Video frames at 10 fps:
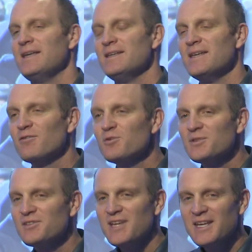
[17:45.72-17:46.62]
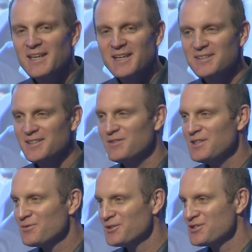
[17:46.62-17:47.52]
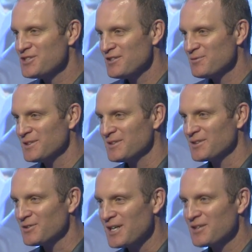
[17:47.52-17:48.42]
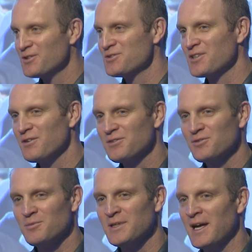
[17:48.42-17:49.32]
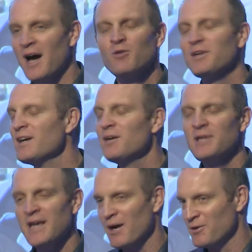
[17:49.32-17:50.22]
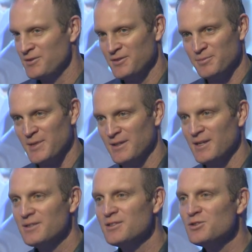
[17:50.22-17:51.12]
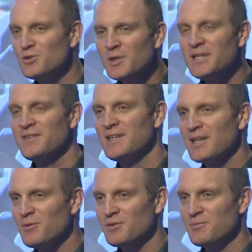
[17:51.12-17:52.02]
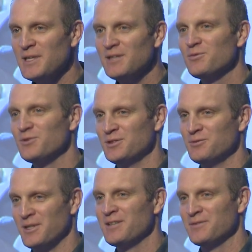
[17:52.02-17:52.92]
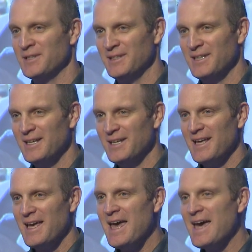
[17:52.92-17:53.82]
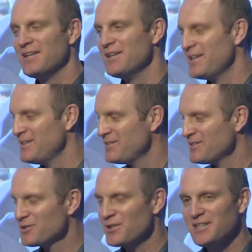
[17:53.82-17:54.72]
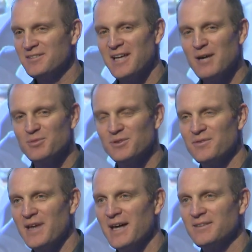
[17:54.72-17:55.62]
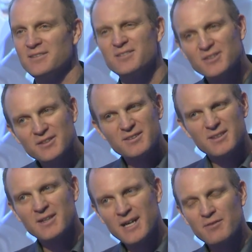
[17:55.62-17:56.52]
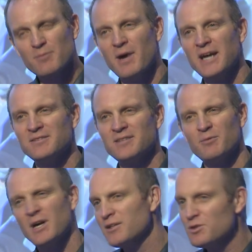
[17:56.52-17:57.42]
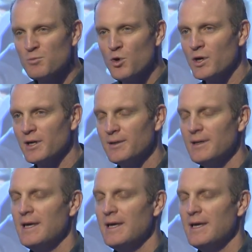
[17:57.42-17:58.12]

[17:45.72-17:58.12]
Never mistake activity for achievement. A great coach always told me that. I don't care how many hours you spent. Did you do anything that was meaningful and relevant? And this is a great example of that. That still is kind of a mindset. We got to do more.